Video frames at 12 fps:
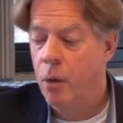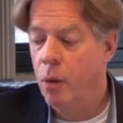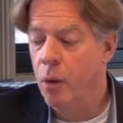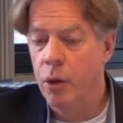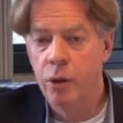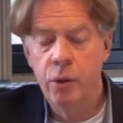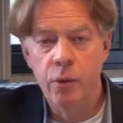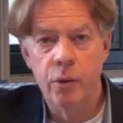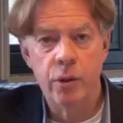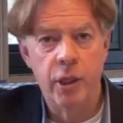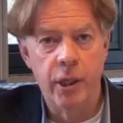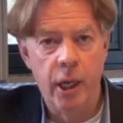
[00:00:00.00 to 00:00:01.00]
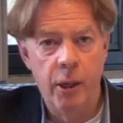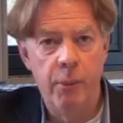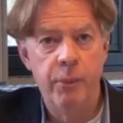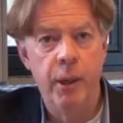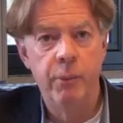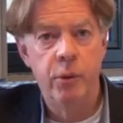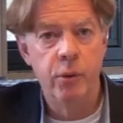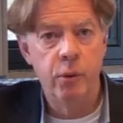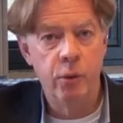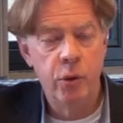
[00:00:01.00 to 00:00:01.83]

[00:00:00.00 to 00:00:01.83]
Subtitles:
or tools that help them to